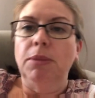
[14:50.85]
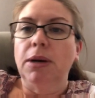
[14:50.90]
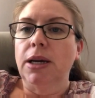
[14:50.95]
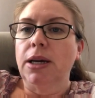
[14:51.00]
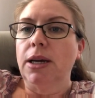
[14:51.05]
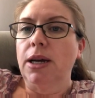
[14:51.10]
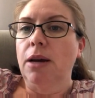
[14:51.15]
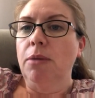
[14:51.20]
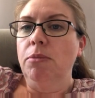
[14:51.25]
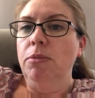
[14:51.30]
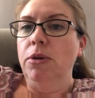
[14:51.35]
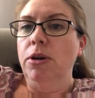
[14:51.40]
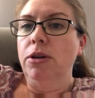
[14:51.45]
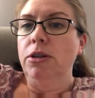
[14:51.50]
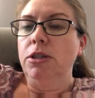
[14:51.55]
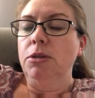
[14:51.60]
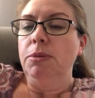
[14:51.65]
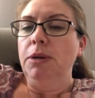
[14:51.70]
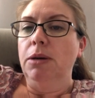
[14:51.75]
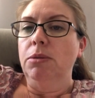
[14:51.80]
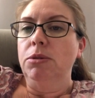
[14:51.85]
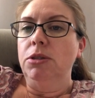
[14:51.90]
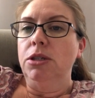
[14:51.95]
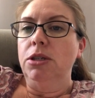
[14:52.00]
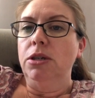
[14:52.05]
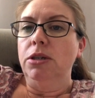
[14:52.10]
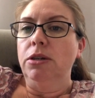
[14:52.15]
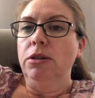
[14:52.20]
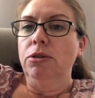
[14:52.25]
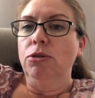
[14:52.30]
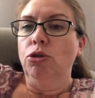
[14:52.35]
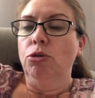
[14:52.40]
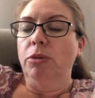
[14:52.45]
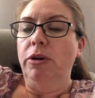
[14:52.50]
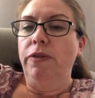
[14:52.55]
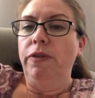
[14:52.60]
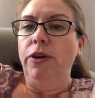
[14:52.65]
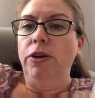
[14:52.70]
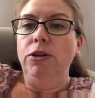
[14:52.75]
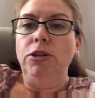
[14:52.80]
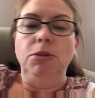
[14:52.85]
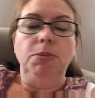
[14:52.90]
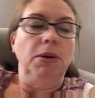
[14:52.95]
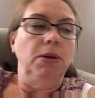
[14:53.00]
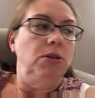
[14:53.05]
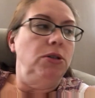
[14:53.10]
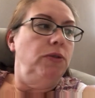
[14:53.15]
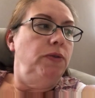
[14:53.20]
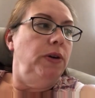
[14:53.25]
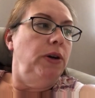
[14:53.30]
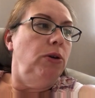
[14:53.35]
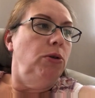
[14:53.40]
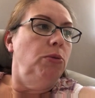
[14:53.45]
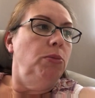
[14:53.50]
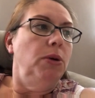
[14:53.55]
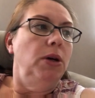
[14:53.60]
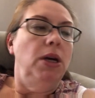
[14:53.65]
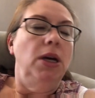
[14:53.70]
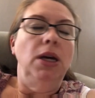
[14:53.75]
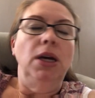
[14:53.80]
my camera to be able to, or my phone to be able to film.